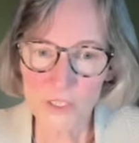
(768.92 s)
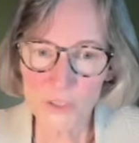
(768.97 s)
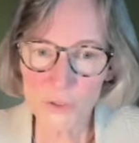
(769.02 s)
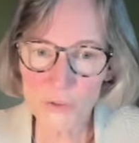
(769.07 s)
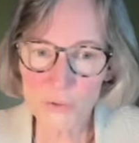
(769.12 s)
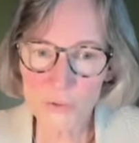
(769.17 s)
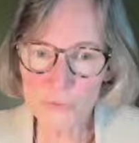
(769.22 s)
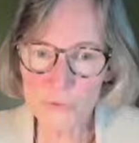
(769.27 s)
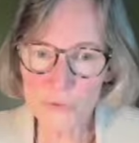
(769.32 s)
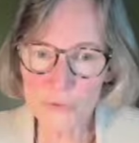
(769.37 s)

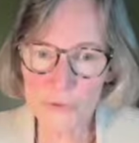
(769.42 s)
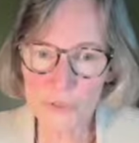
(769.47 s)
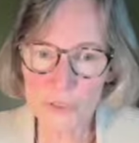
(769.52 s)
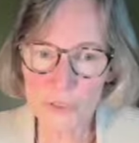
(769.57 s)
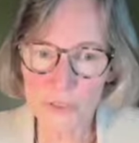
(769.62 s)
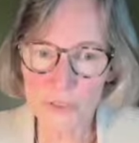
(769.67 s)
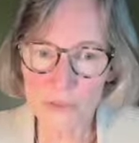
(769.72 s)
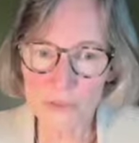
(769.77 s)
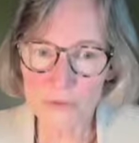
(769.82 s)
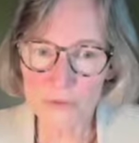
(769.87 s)
You
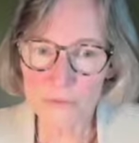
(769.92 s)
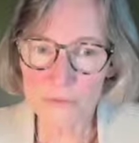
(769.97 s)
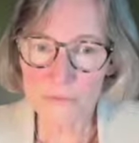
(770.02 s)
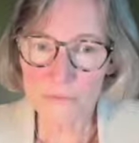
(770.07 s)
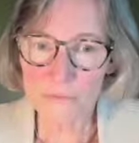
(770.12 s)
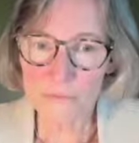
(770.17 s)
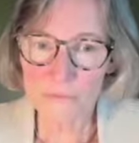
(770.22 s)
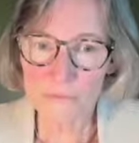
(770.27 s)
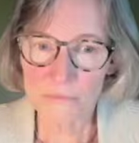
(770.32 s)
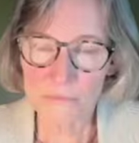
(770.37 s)

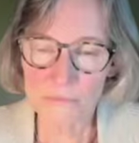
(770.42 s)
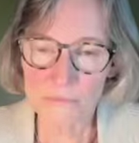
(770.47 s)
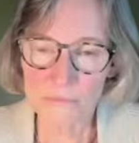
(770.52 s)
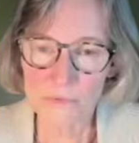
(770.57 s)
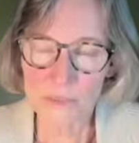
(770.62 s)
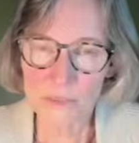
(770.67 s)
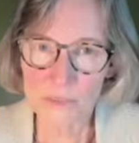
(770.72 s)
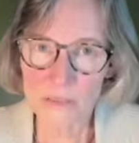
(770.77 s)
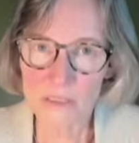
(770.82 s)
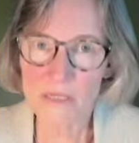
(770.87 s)

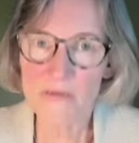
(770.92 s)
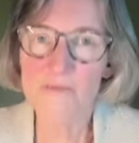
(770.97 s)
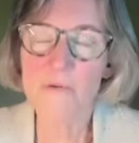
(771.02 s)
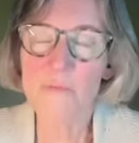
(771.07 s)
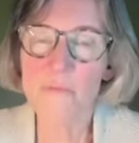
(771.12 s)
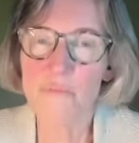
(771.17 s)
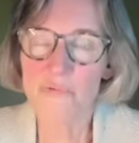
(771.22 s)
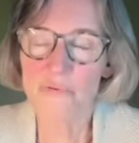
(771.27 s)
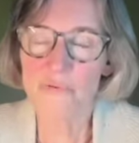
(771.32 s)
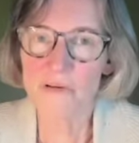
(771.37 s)
give
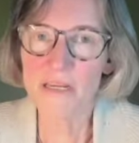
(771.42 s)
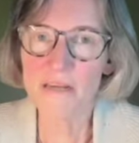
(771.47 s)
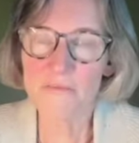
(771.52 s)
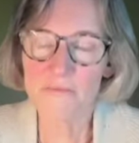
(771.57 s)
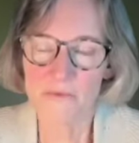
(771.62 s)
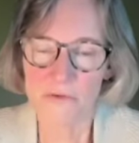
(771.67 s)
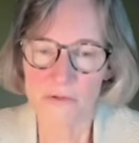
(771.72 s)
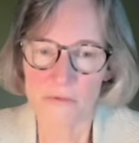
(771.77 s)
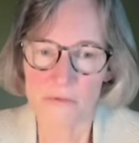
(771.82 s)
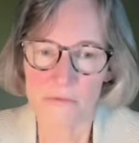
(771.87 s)
a
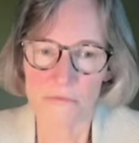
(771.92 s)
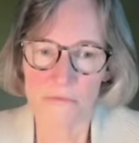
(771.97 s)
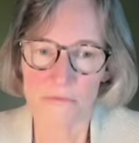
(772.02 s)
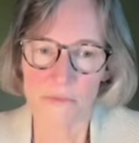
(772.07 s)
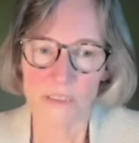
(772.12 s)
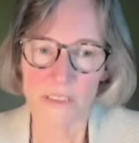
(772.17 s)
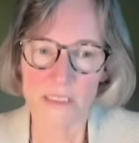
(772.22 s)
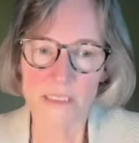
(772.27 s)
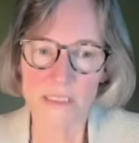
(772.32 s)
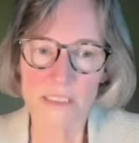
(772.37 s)
preview
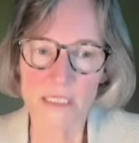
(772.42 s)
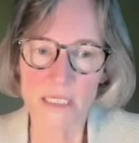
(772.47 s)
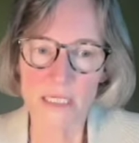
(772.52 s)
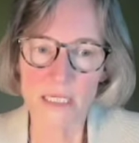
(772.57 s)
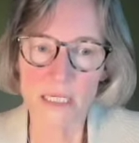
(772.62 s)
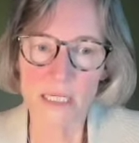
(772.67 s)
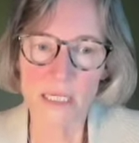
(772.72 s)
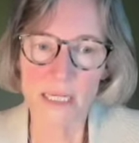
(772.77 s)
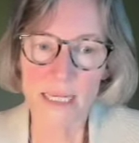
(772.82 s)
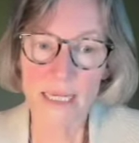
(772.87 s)
and
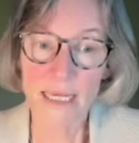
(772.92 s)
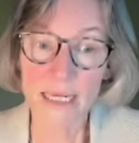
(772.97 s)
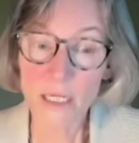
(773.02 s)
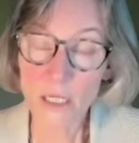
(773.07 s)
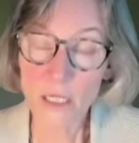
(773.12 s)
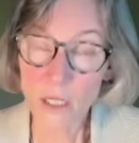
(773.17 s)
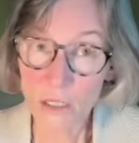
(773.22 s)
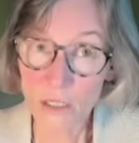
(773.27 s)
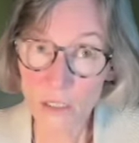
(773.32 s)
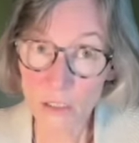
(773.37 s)
say, 8
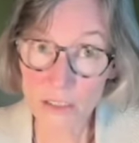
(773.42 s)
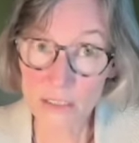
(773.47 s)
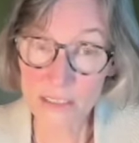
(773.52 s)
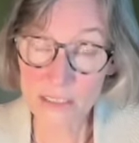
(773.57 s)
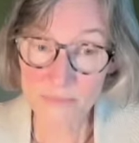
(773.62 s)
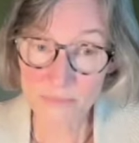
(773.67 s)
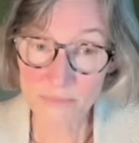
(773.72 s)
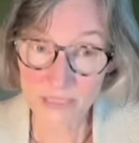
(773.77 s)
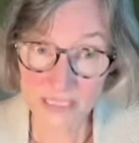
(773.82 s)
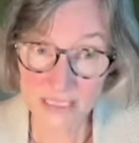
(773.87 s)
o'clock
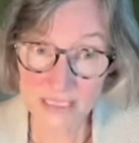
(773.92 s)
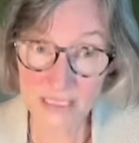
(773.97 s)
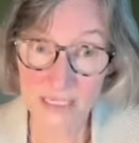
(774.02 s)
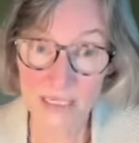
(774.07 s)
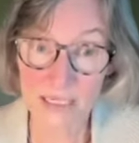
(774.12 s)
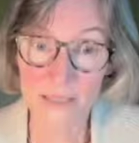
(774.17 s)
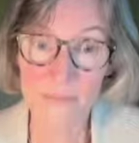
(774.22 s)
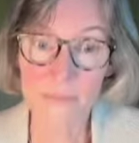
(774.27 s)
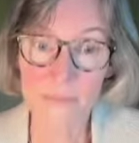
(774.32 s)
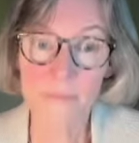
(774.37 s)
is
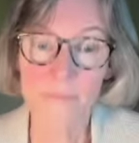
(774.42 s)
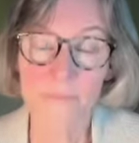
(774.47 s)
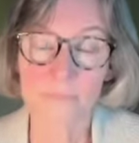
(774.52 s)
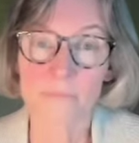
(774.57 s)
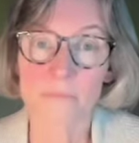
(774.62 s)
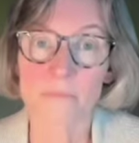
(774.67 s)
bedtime.